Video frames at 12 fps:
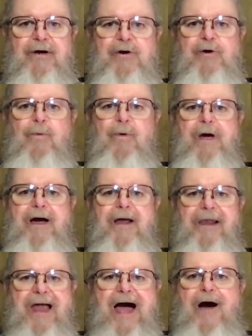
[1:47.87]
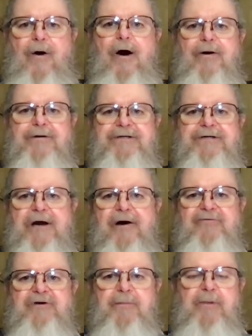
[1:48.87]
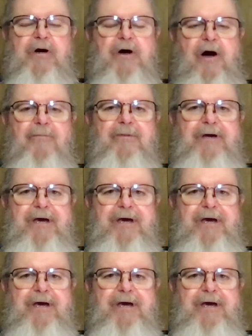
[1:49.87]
Do we allow ourselves to become